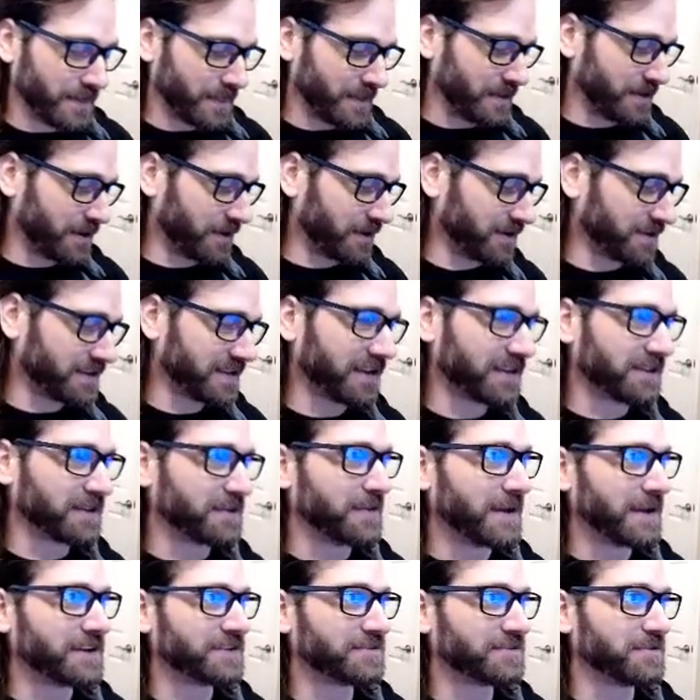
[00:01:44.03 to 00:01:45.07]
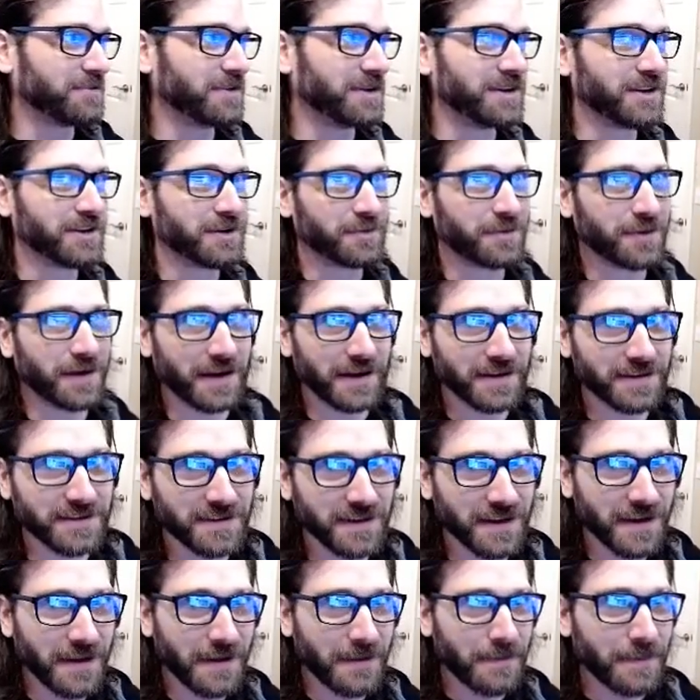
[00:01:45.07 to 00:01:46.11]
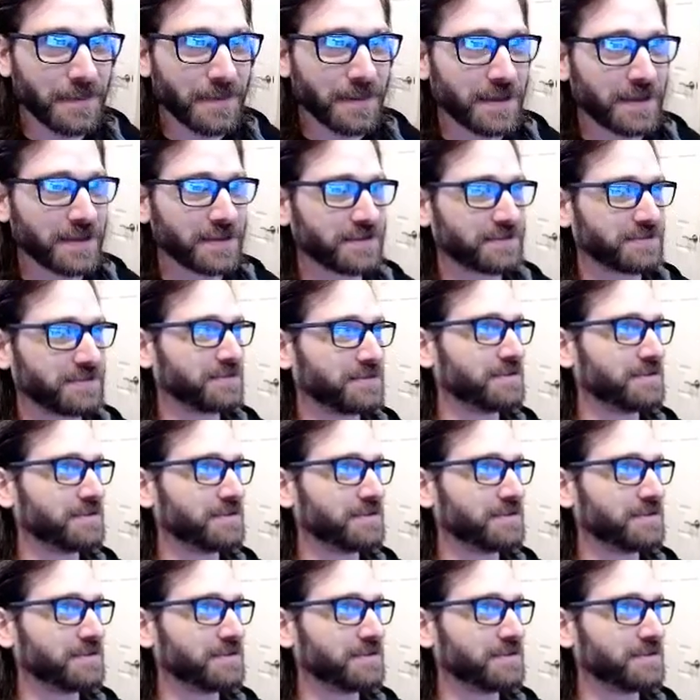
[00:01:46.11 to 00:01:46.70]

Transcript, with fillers: Notice how the mainstream media press is